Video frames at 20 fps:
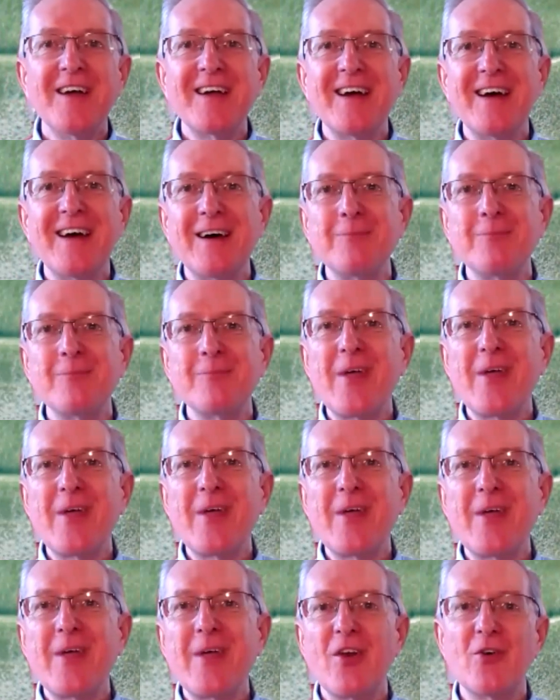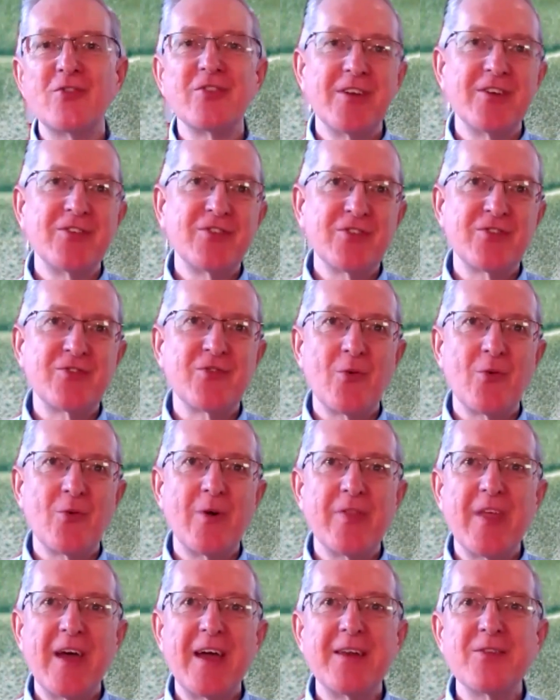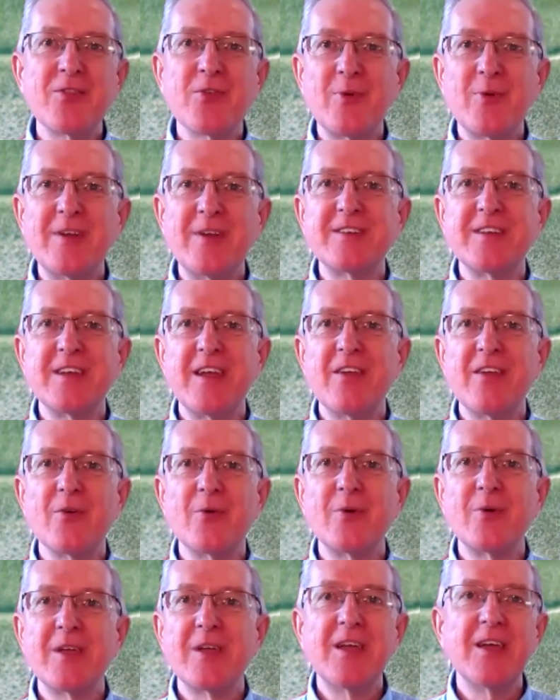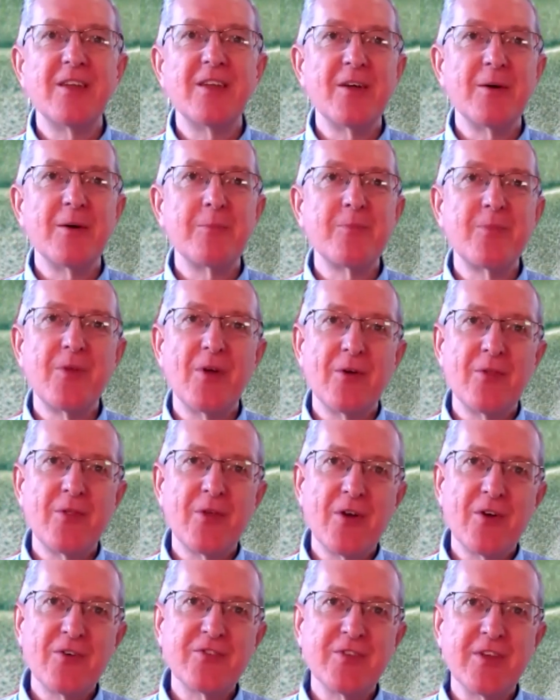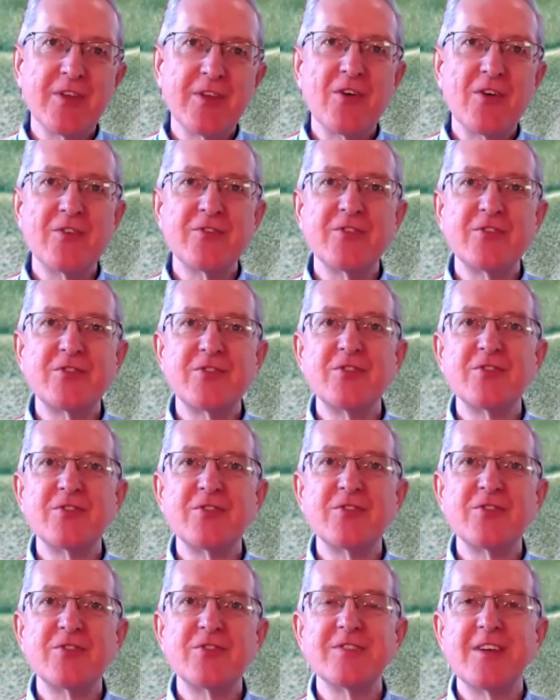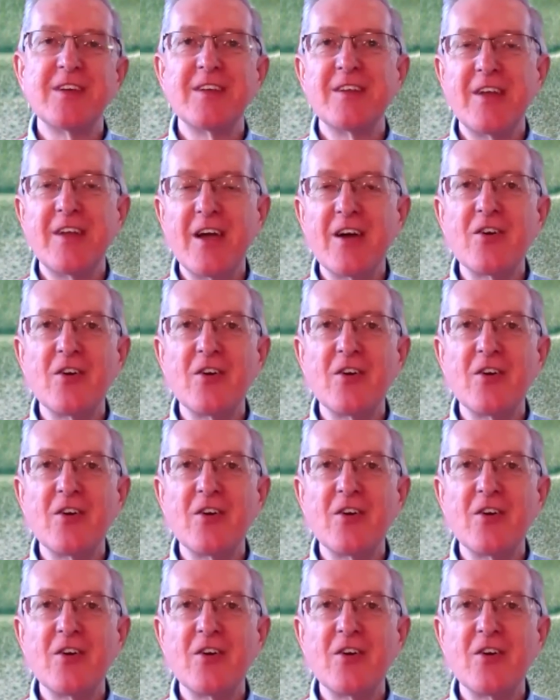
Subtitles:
That notion, and just drawing that thread together again, the notion that constitutions, and our